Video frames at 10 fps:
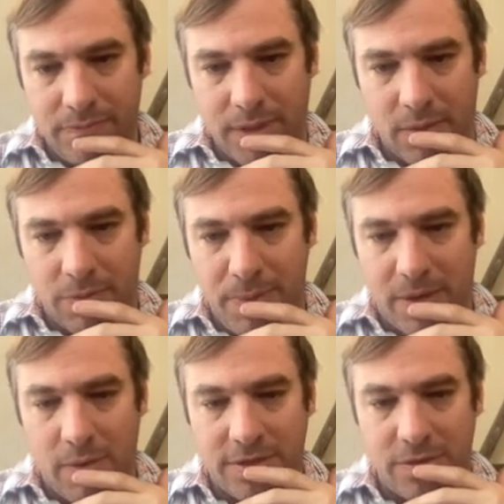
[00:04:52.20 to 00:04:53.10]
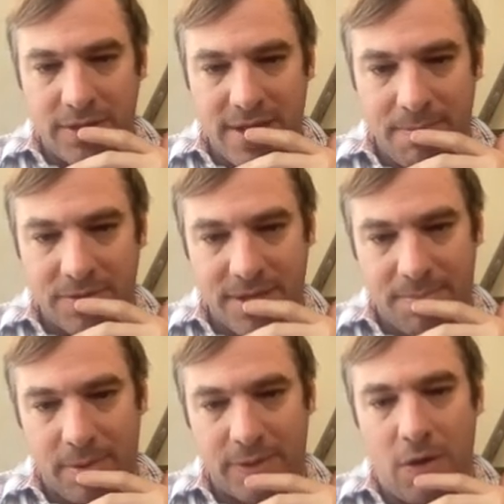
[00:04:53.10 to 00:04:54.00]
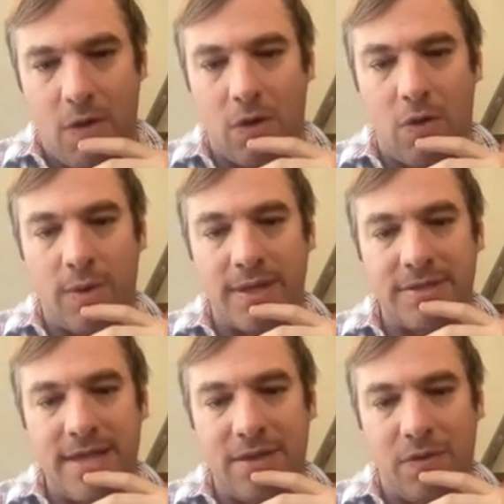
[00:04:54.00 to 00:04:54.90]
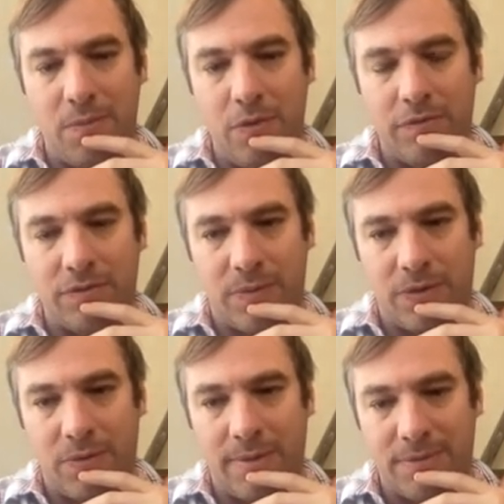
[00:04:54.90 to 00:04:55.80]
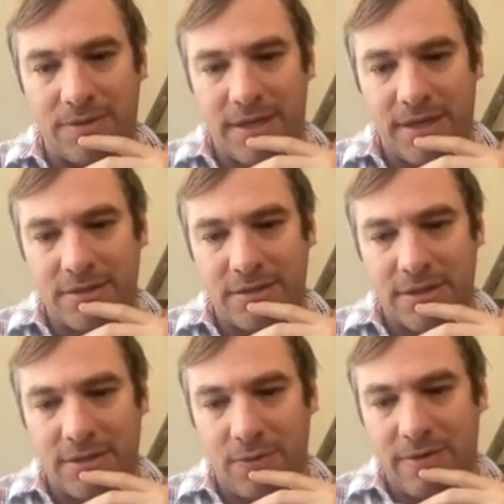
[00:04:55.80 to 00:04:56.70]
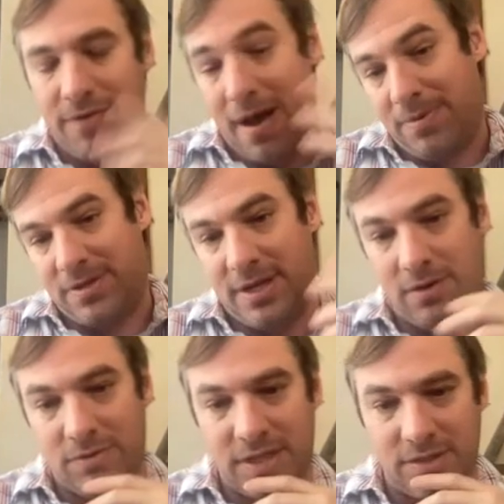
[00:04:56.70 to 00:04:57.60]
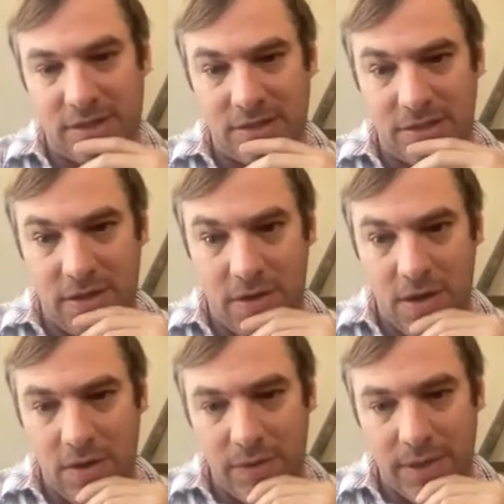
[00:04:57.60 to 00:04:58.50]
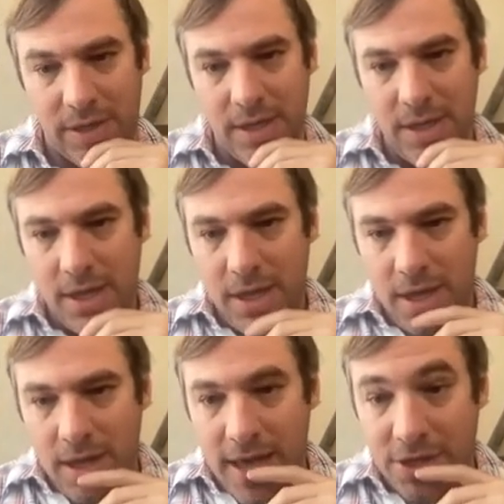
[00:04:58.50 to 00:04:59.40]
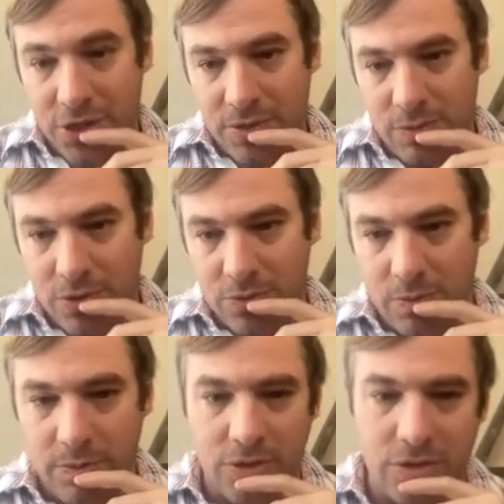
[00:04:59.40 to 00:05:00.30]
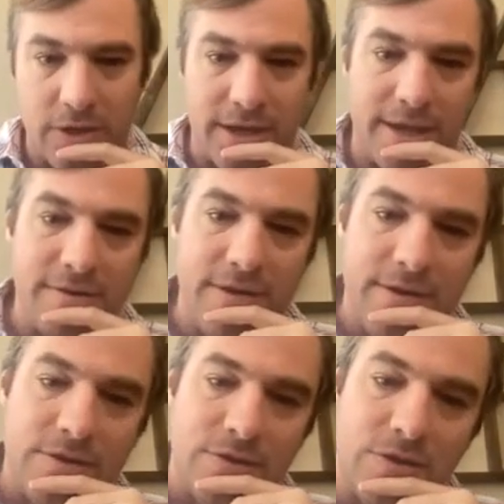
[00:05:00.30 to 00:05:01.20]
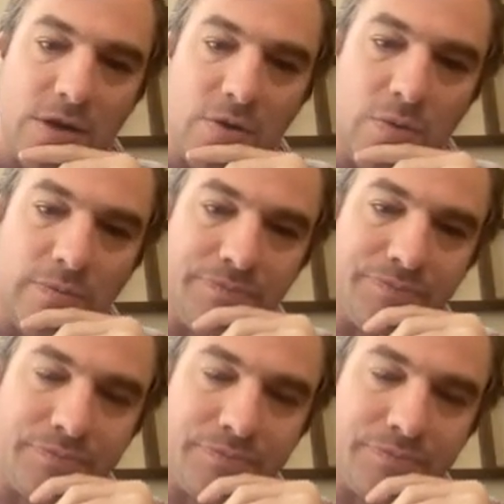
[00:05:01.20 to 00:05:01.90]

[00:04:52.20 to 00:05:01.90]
you know, with Bitcoin, it's only 10%, but with the altcoins, that little move is worth 20% easily, 25% on things like CRO and Enjin, which is what we were just looking at. So